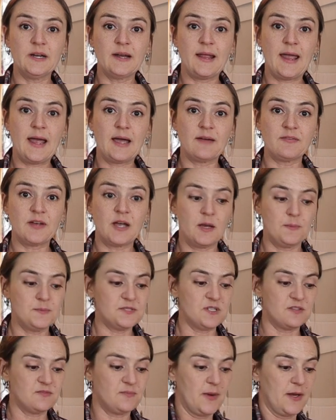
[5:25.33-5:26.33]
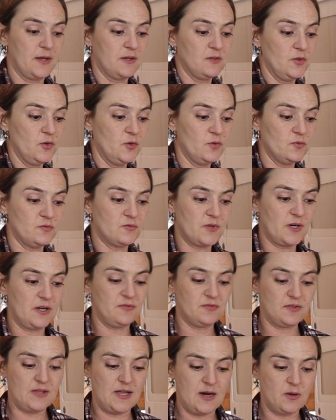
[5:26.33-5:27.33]
and a half cups of my gluten-free
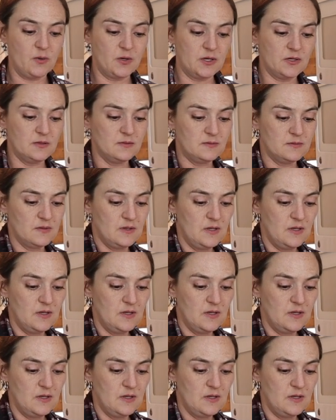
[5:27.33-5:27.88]
flour.